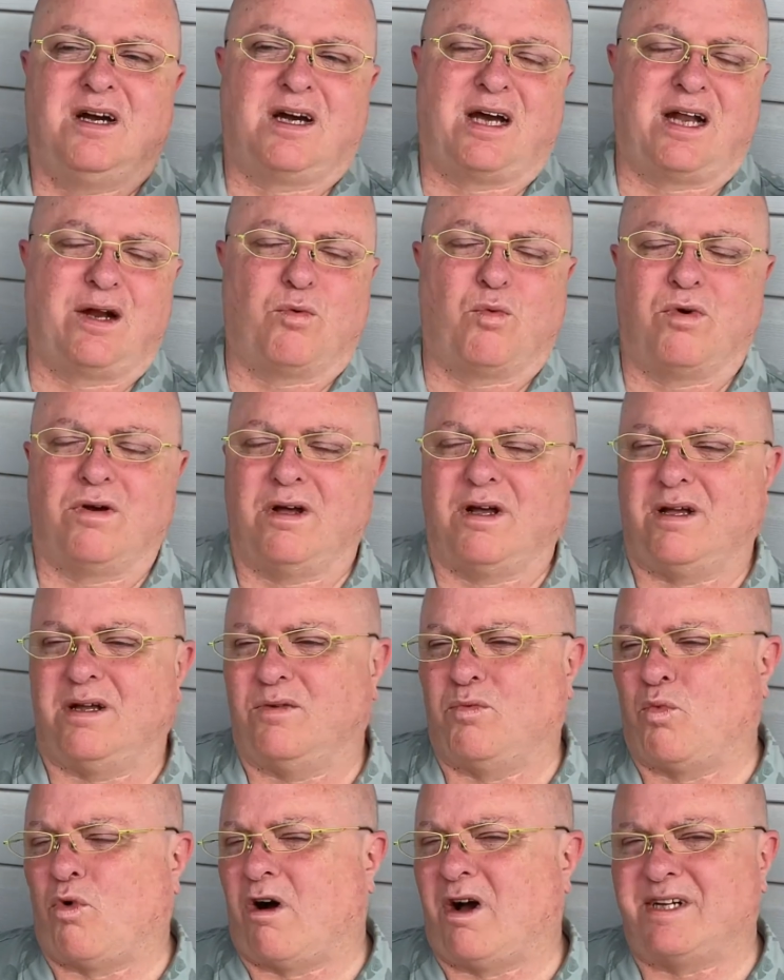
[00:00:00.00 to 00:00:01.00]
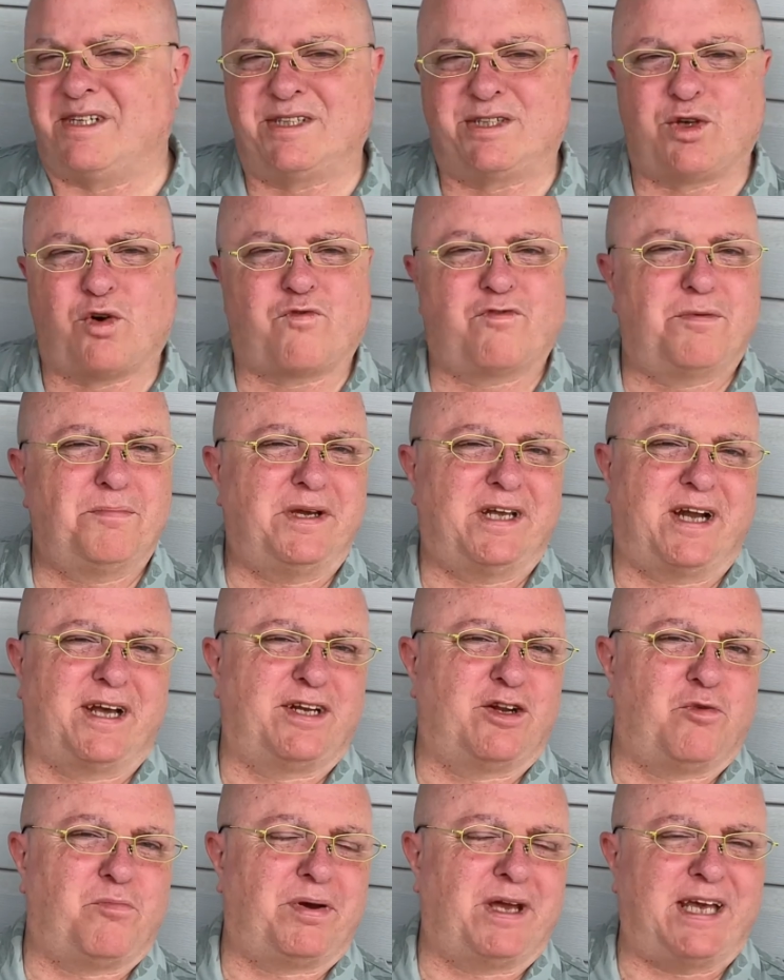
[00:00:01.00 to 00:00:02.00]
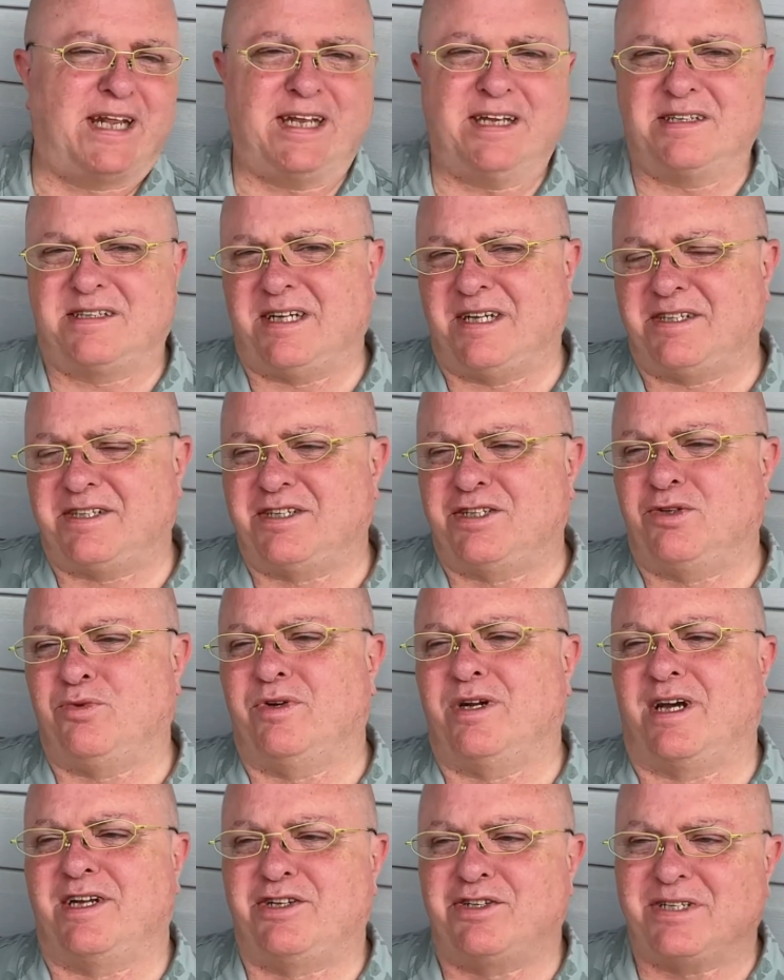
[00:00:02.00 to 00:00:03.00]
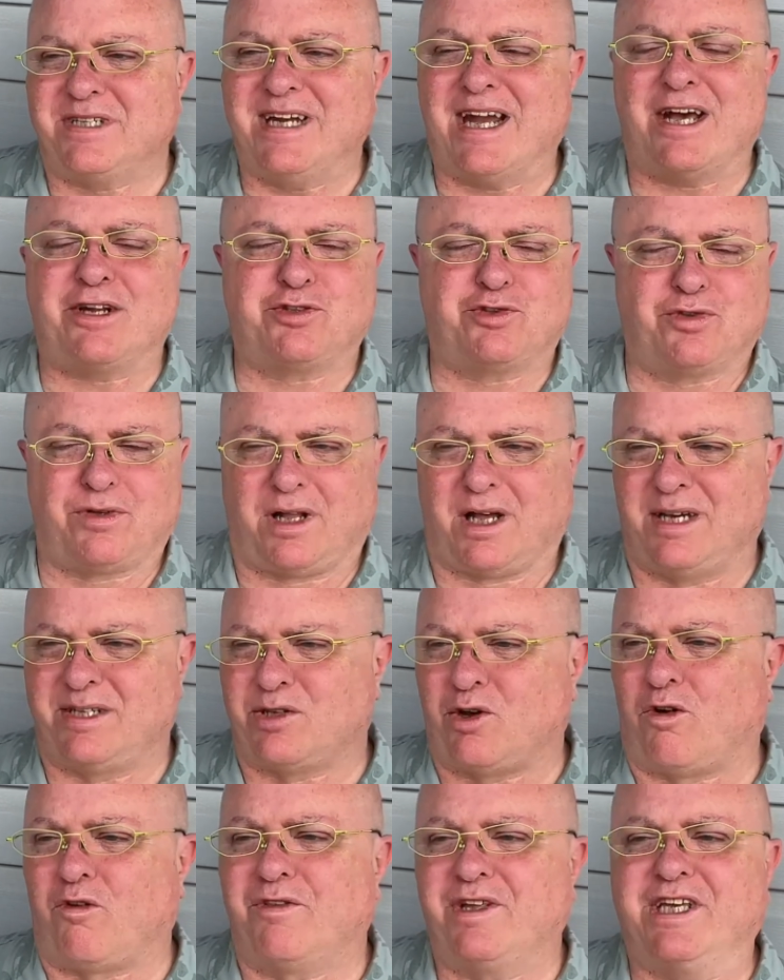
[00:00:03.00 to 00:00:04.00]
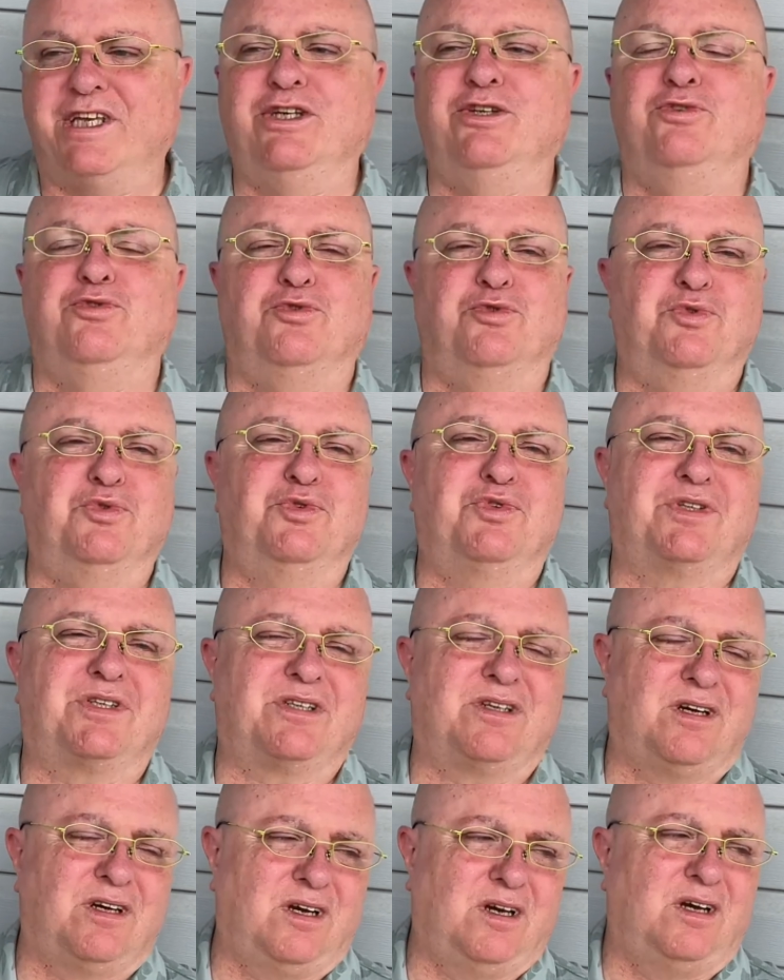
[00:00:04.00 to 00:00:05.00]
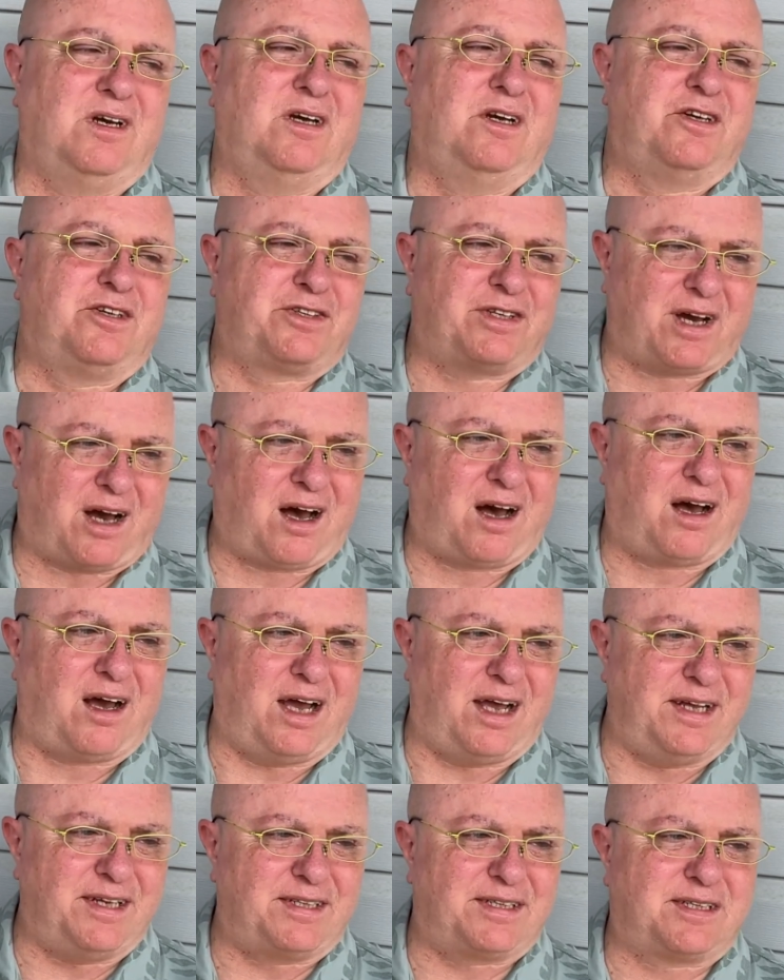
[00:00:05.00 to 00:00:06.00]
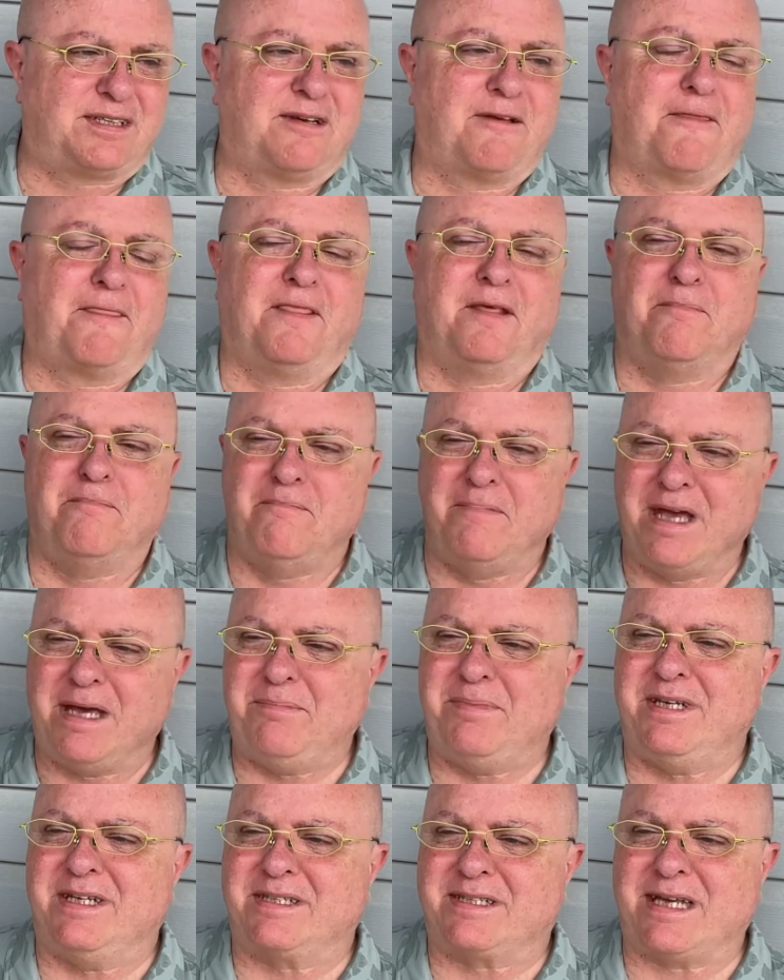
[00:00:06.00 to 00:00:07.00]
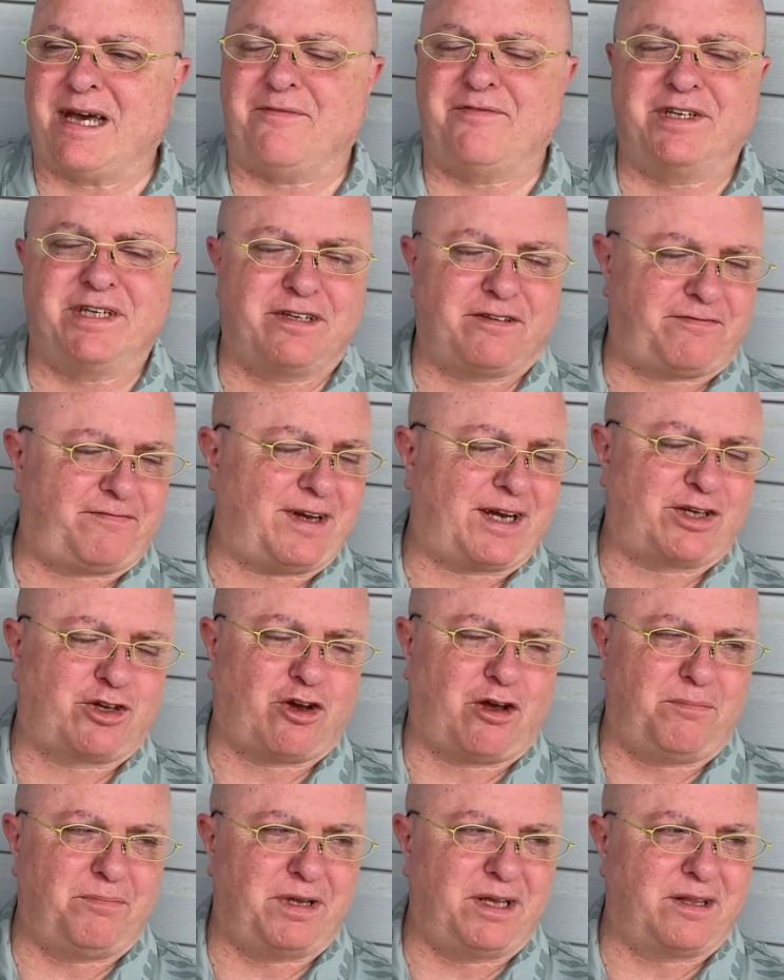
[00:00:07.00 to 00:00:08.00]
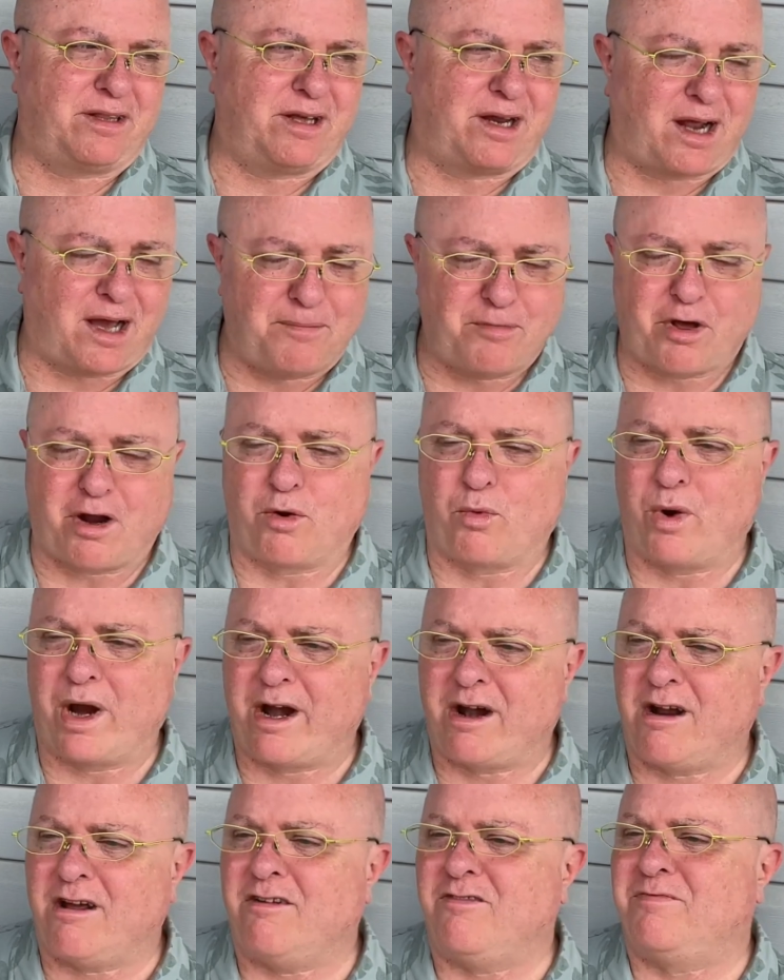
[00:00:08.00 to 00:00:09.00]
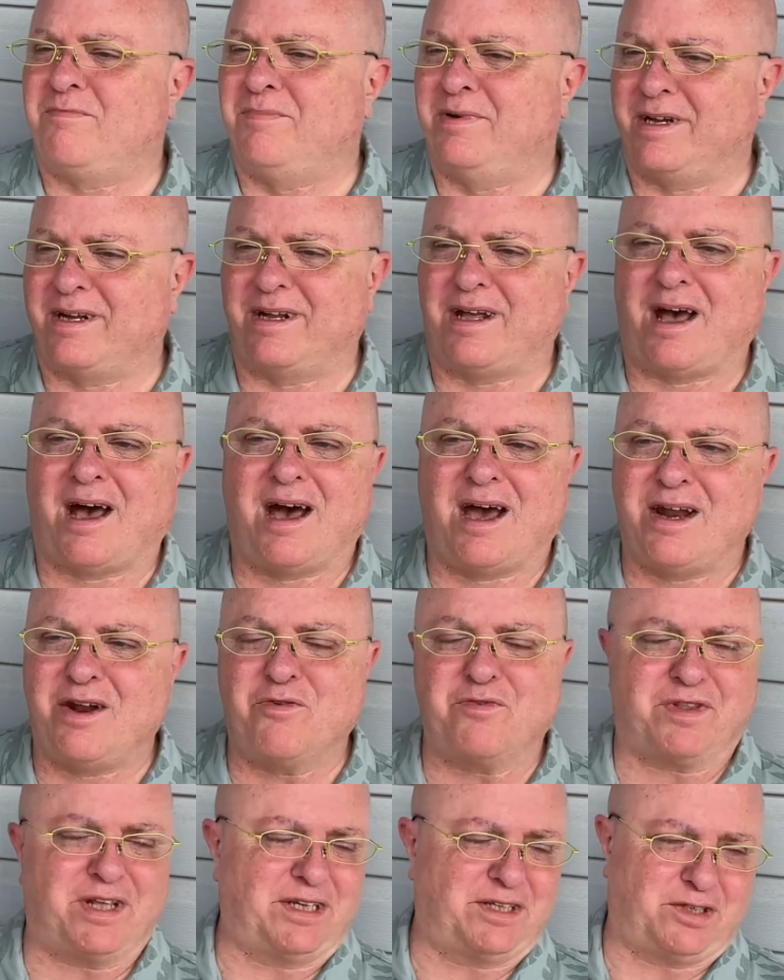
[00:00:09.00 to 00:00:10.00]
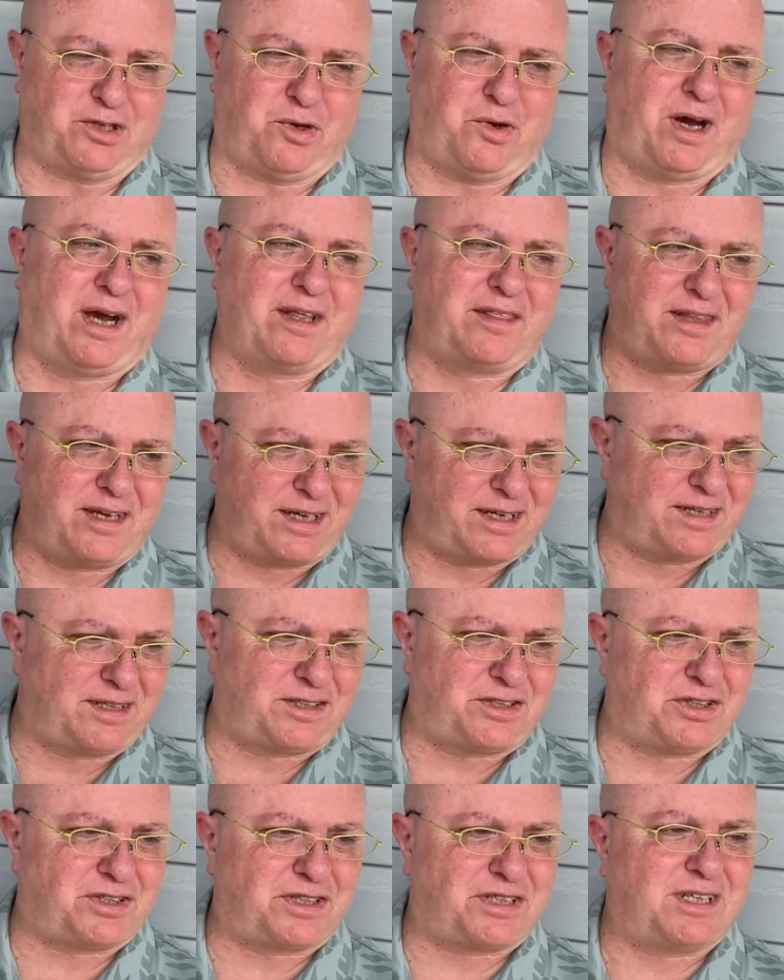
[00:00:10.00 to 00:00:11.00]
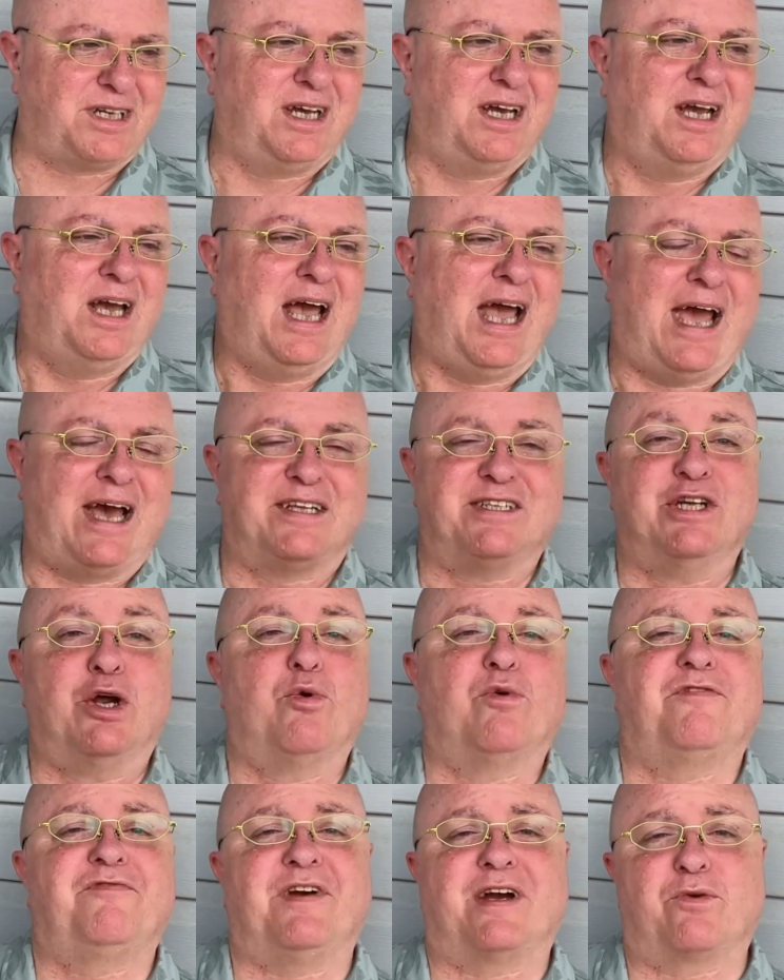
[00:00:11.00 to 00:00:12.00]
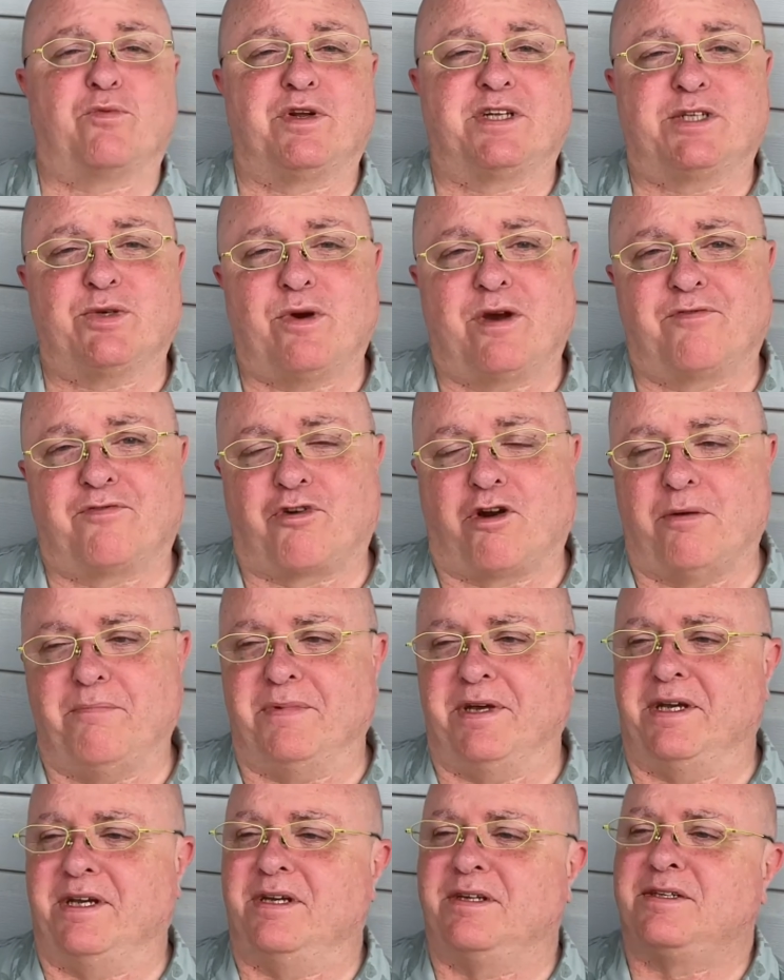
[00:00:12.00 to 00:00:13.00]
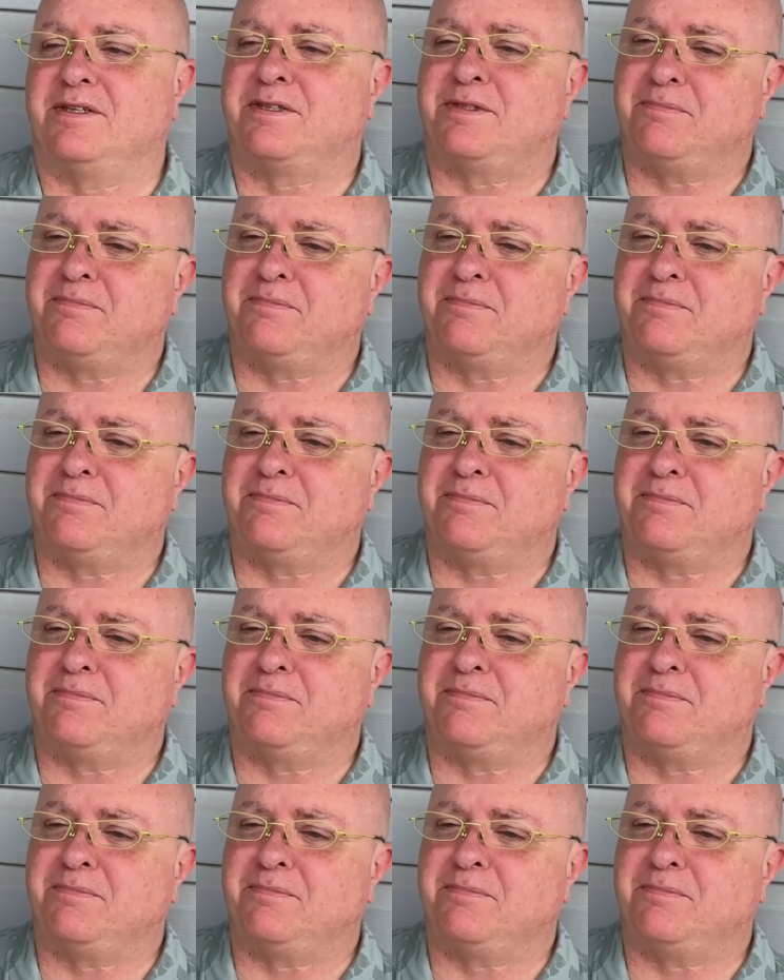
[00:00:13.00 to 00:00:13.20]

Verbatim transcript: kind of uh, washes over me and I don't pay any attention to it. I just naturalize all the yous to I's maybe it's having an effect on me that I'm not aware of, but I don't think so. I think it just has no effect whatsoever on me.